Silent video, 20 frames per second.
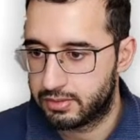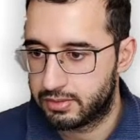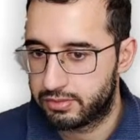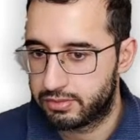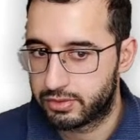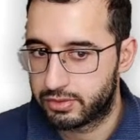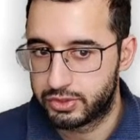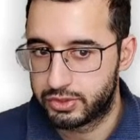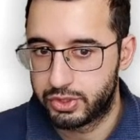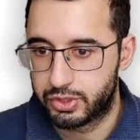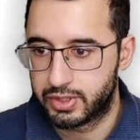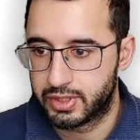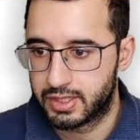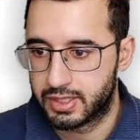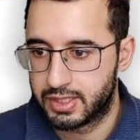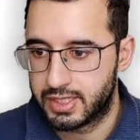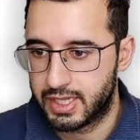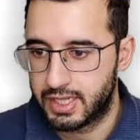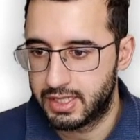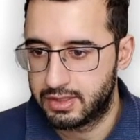during the
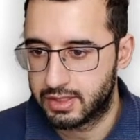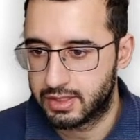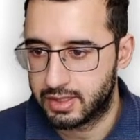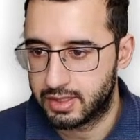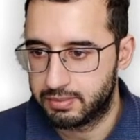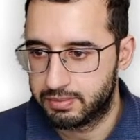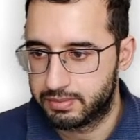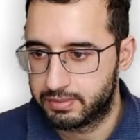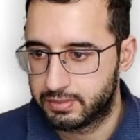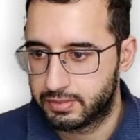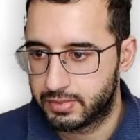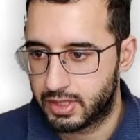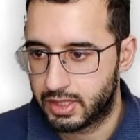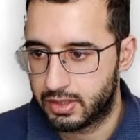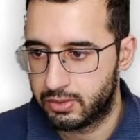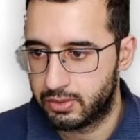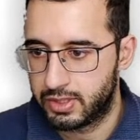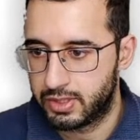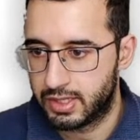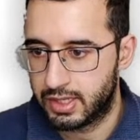daytime, and
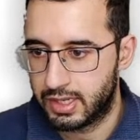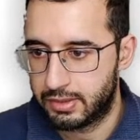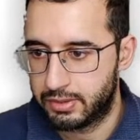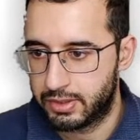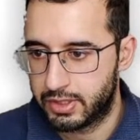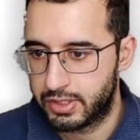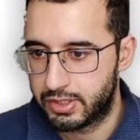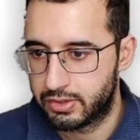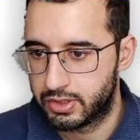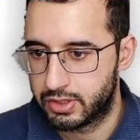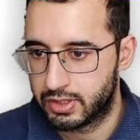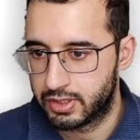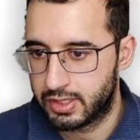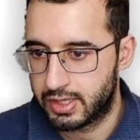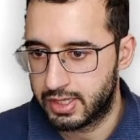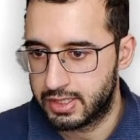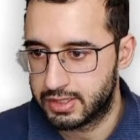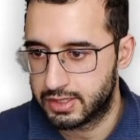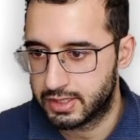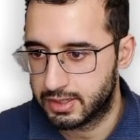only allow it during the
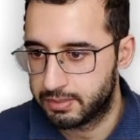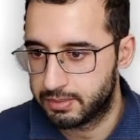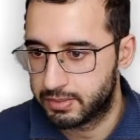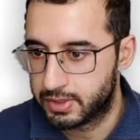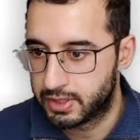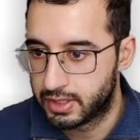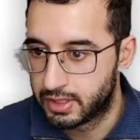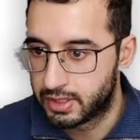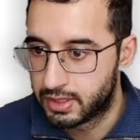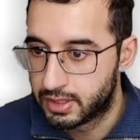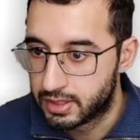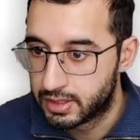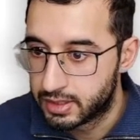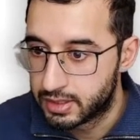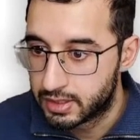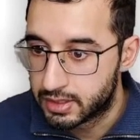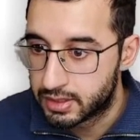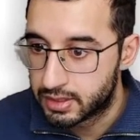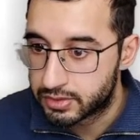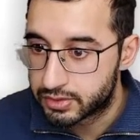nighttime.
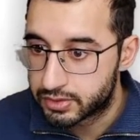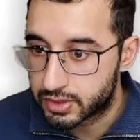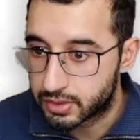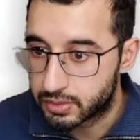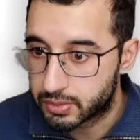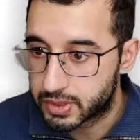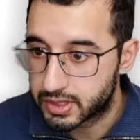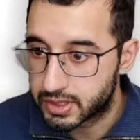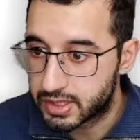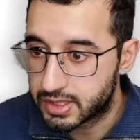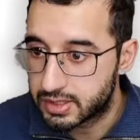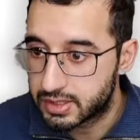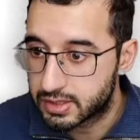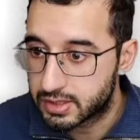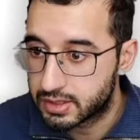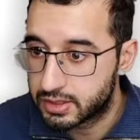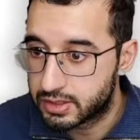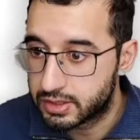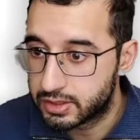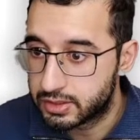So what this
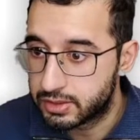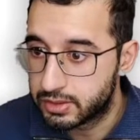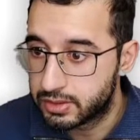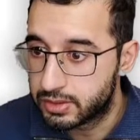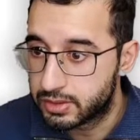can do,